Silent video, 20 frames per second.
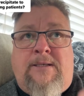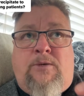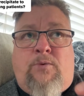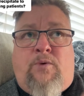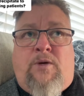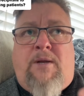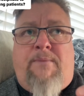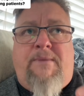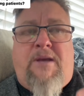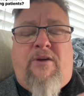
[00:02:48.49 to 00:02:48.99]

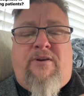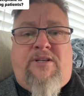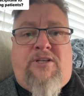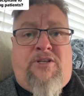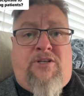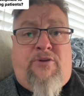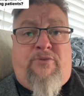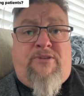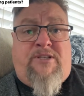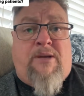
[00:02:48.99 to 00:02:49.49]
what I'm going to
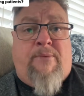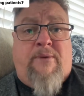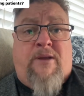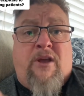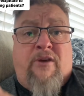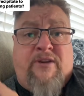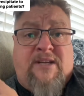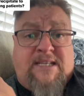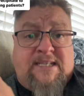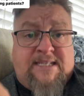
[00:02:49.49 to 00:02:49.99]
do is I'm
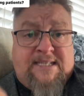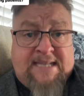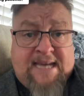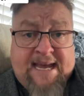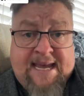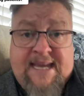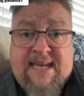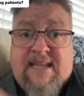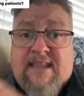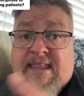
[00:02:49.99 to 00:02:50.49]
going to
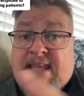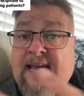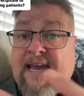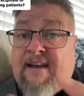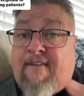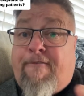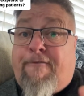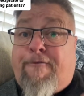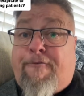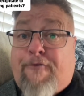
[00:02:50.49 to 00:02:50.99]
take
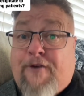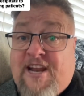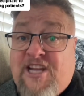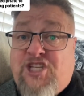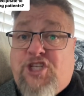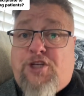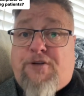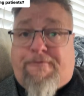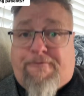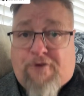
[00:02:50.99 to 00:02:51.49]
that
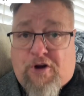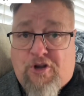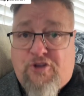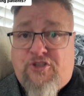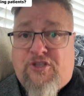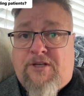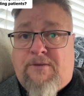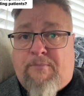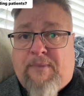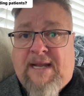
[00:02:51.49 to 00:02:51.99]
fresh
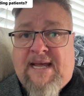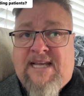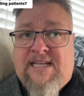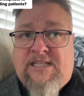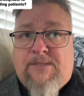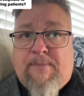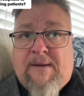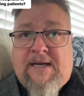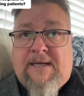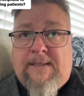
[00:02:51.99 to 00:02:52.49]
frozen
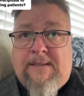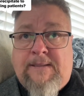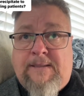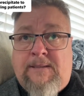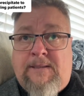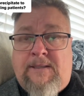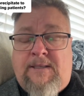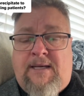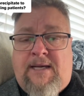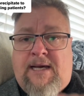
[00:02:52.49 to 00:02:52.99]
plasma
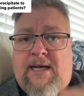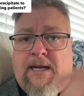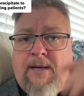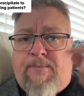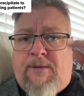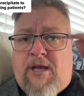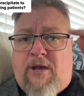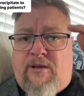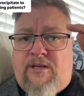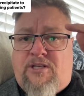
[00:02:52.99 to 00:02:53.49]
and
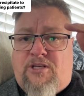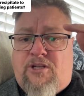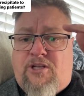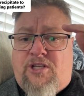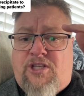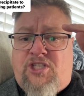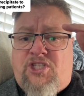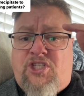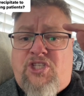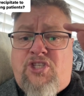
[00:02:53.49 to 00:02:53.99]
I'm going to
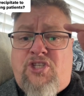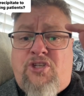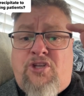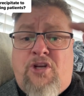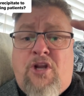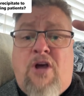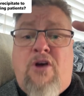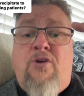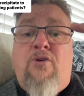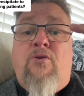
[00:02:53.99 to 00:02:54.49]

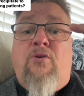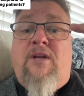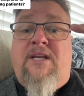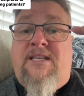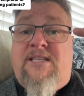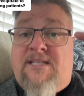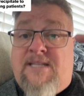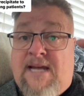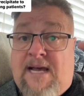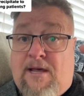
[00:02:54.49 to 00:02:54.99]
slowly
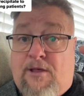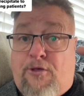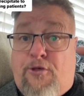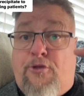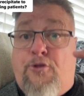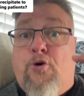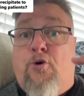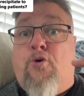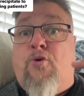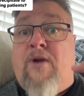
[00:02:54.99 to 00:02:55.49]
start
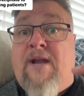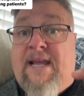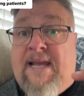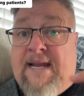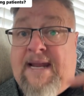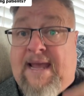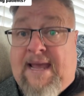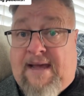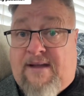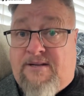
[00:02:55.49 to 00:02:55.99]
thawing
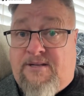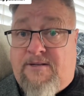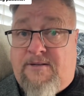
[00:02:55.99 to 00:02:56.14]
it out.